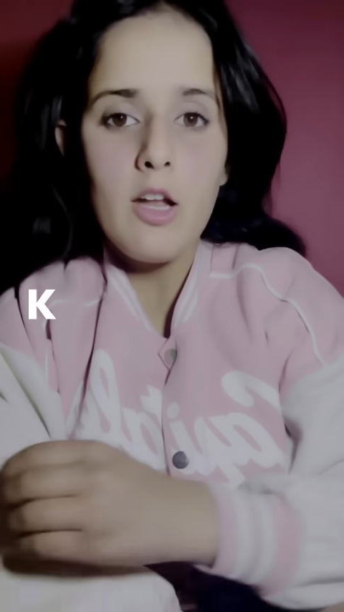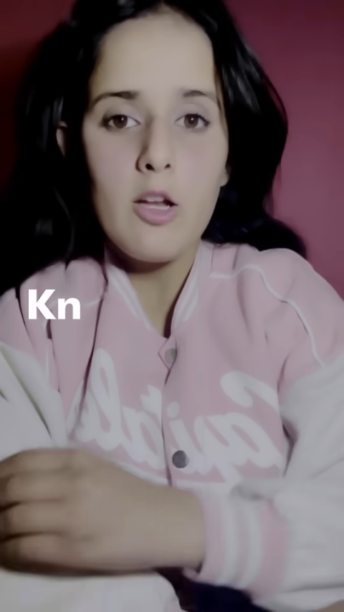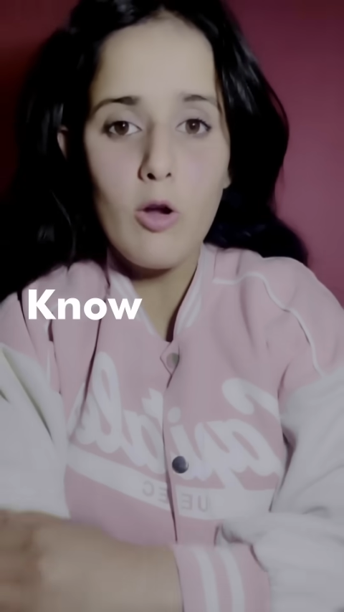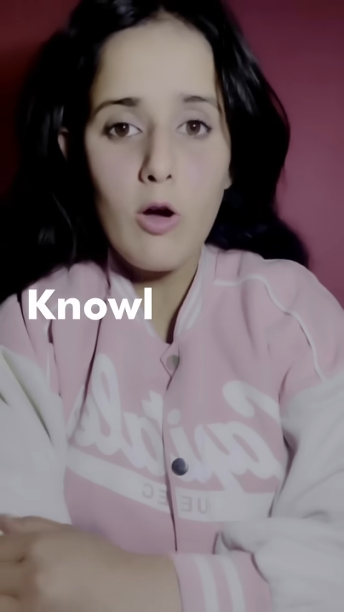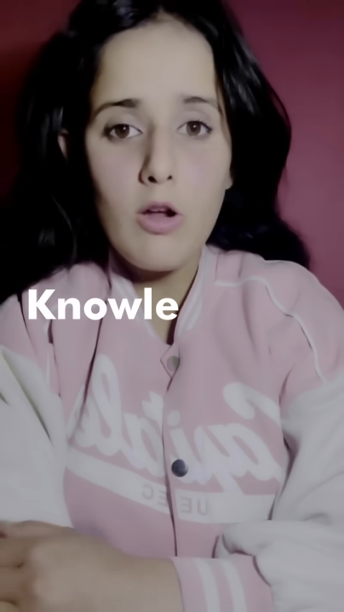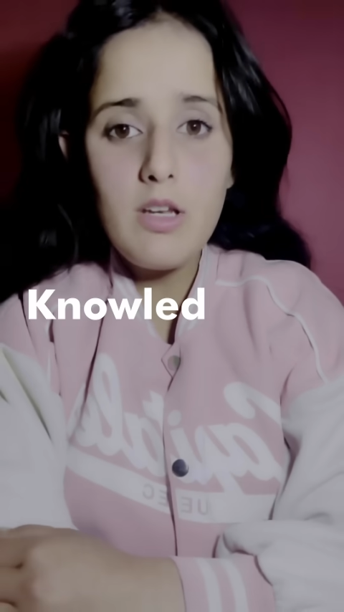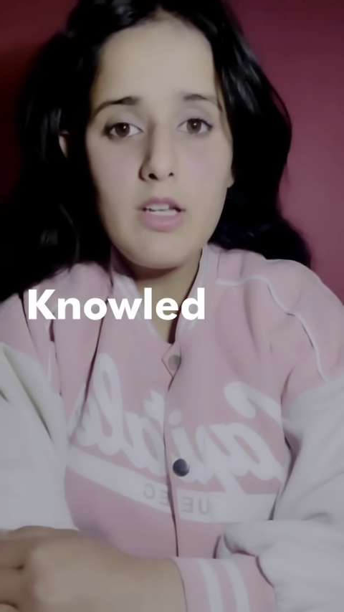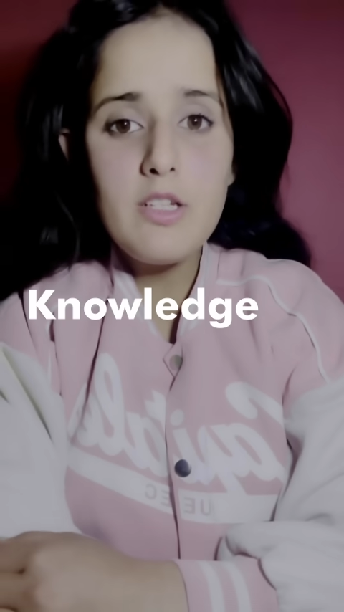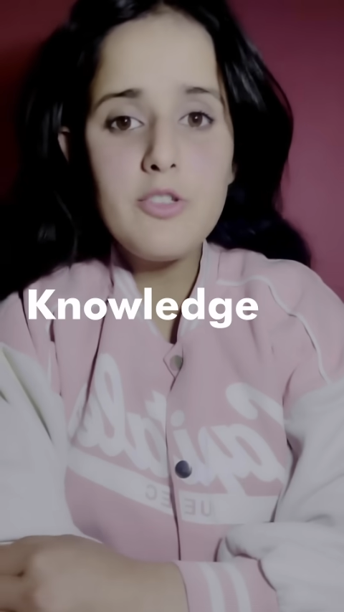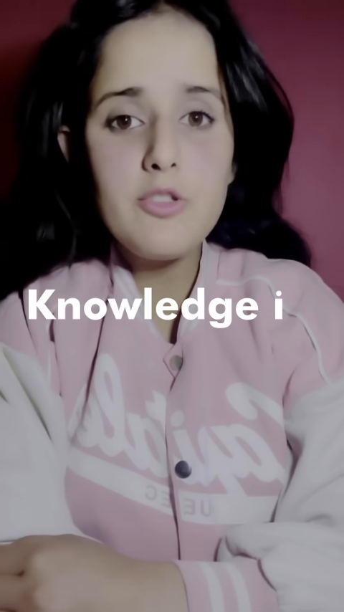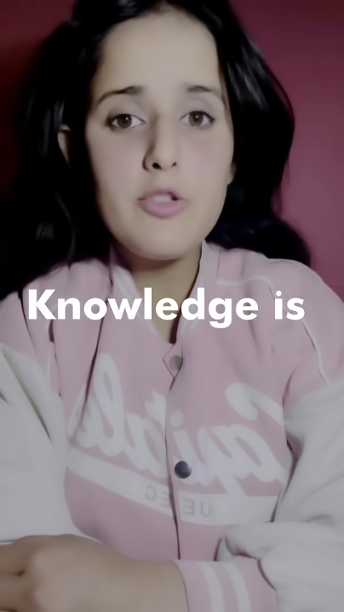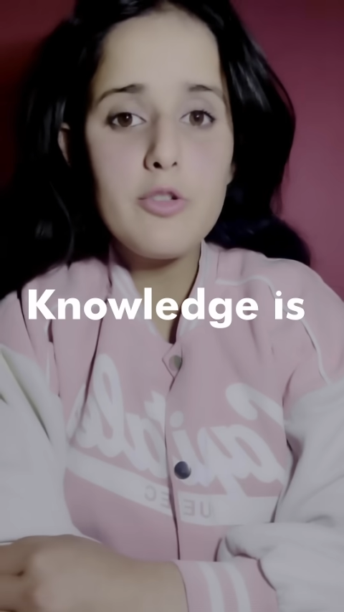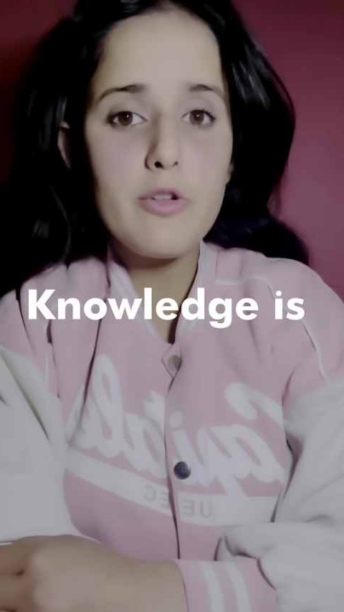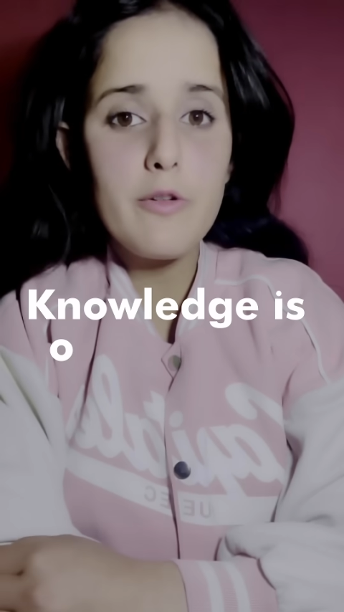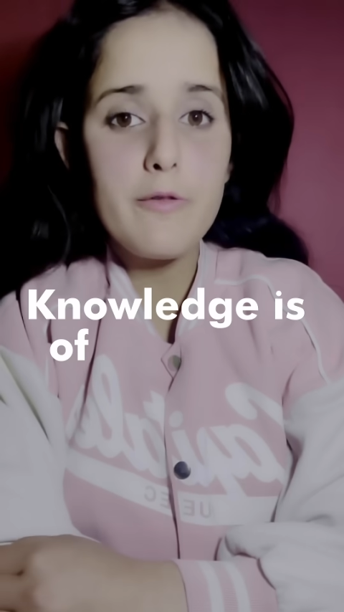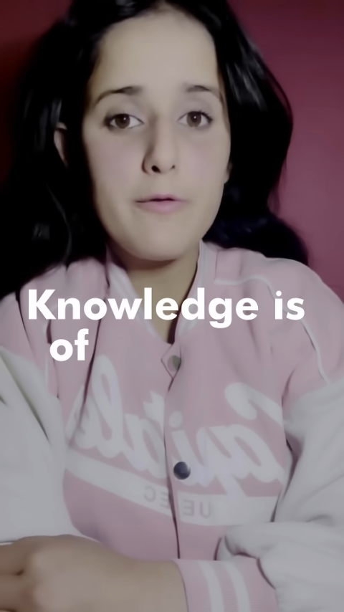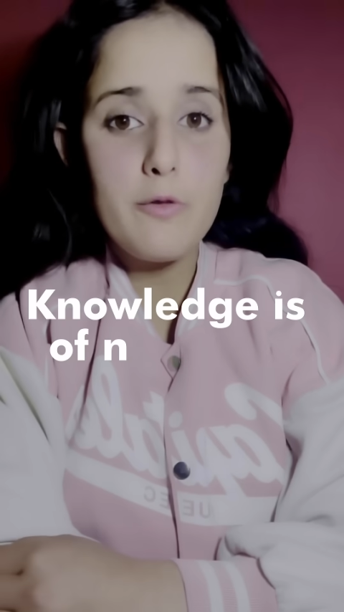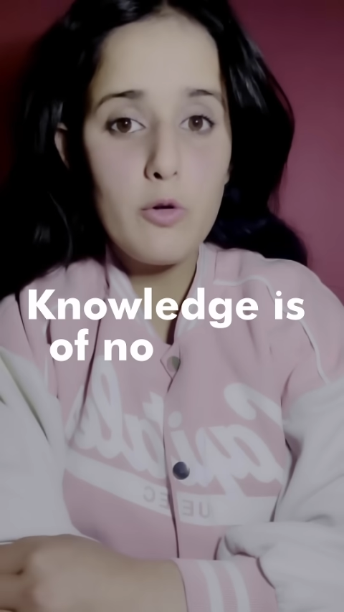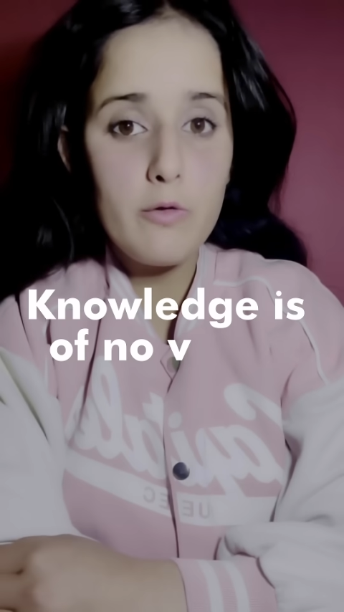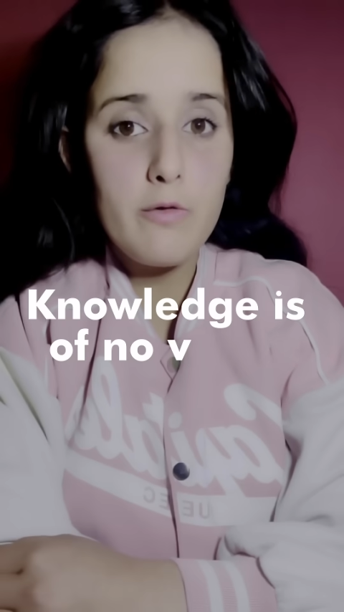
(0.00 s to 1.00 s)
Knowledge is
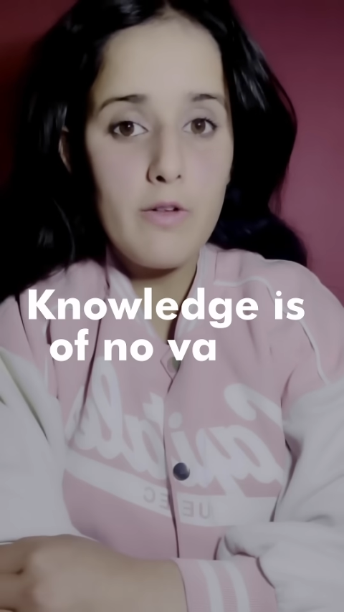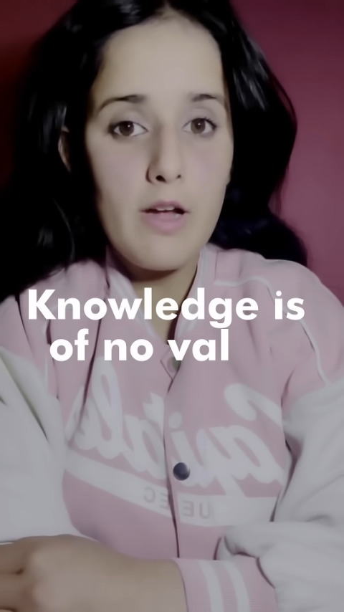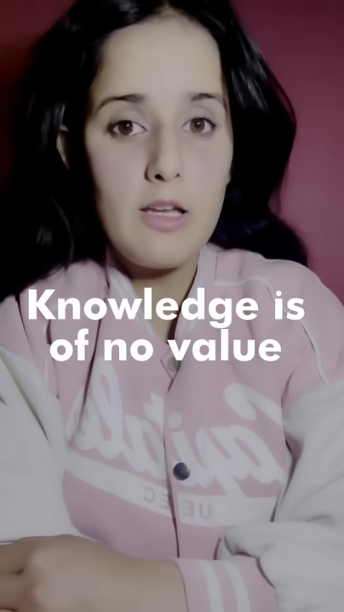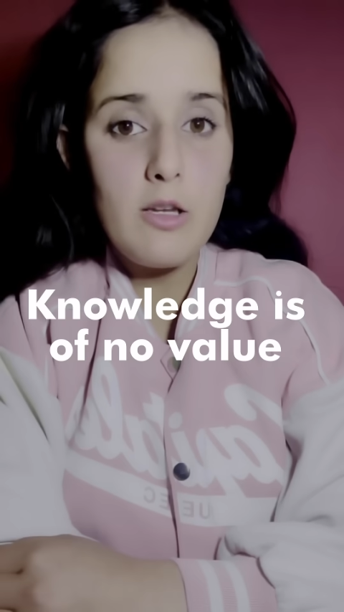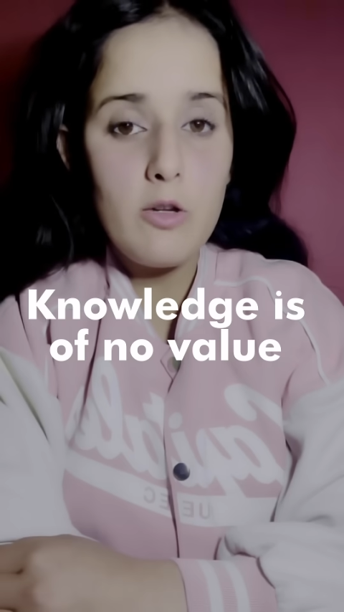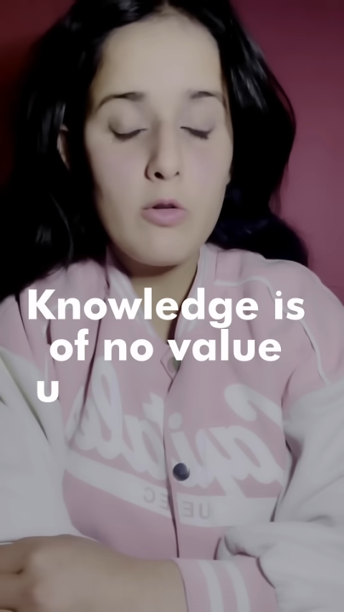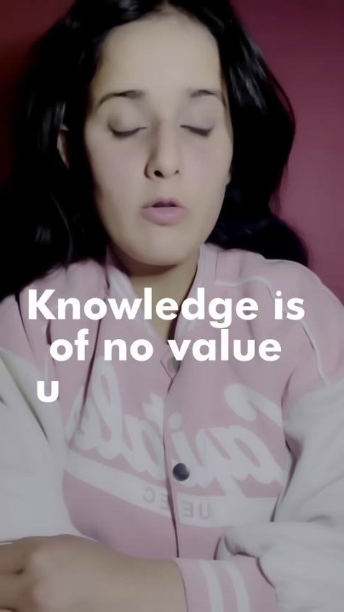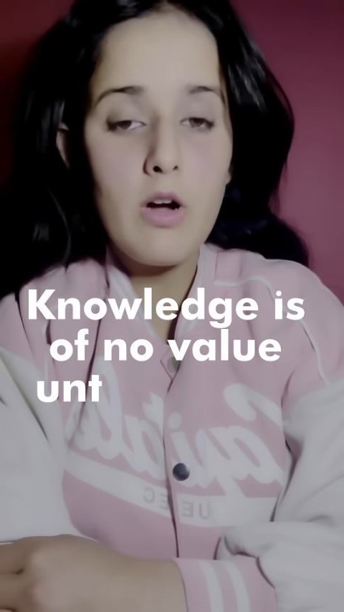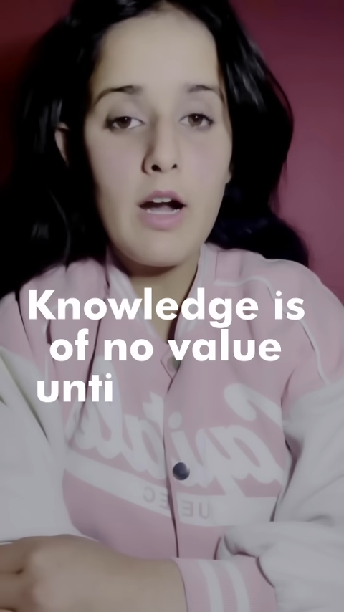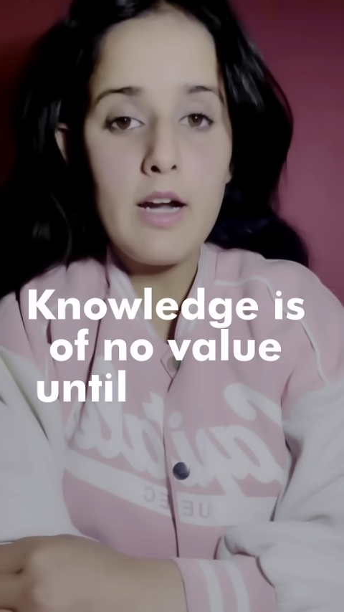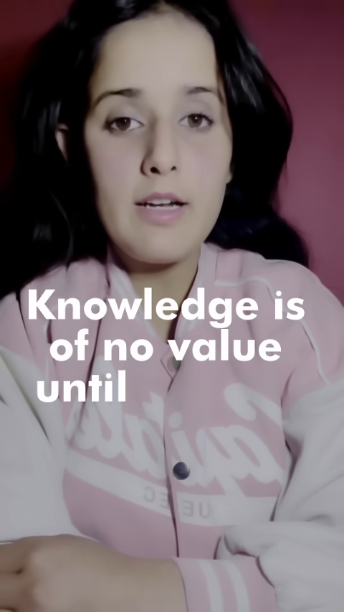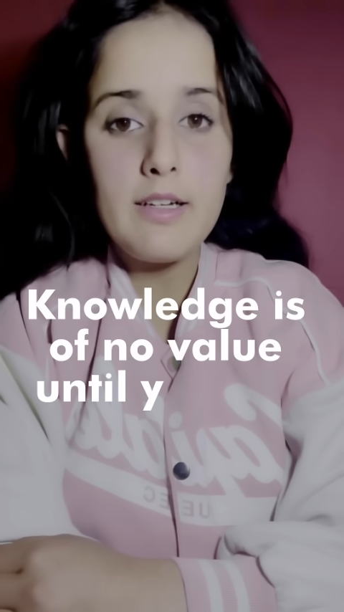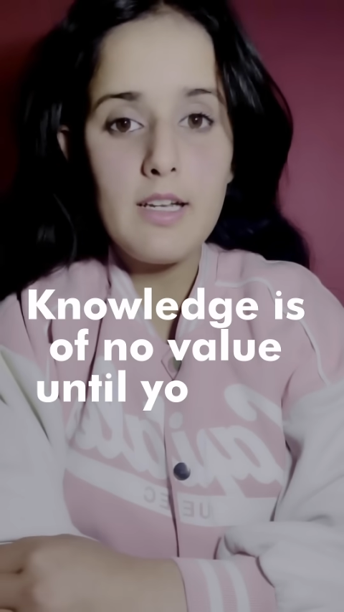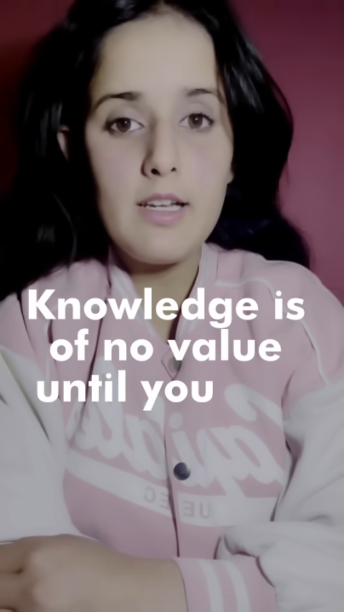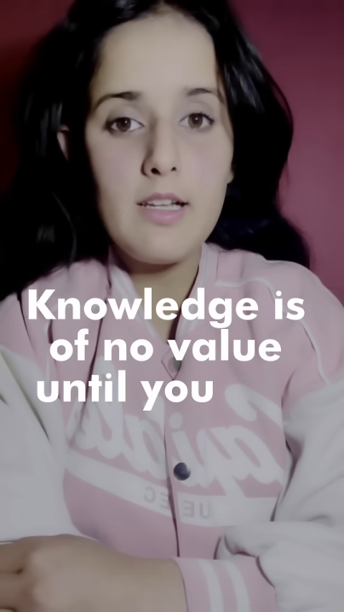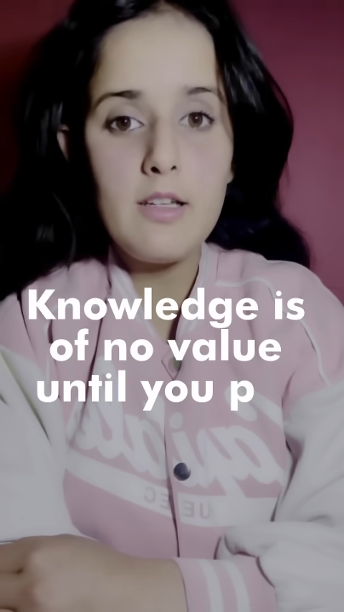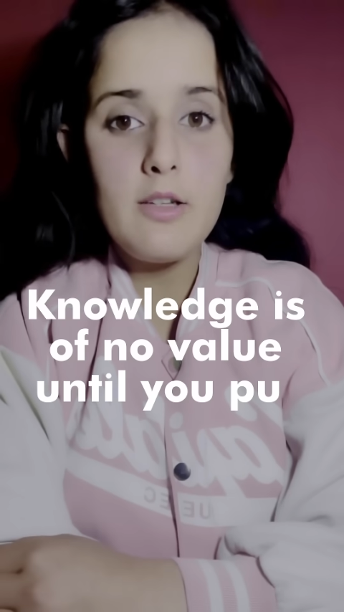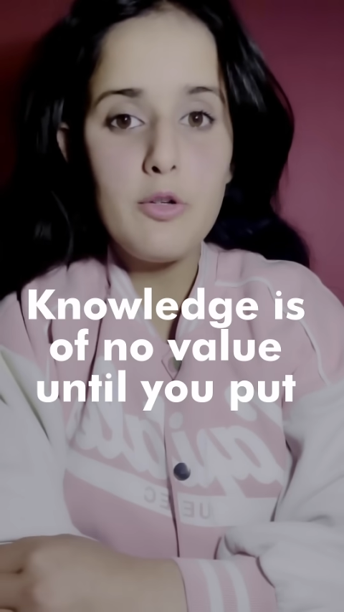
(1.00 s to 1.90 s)
of no value until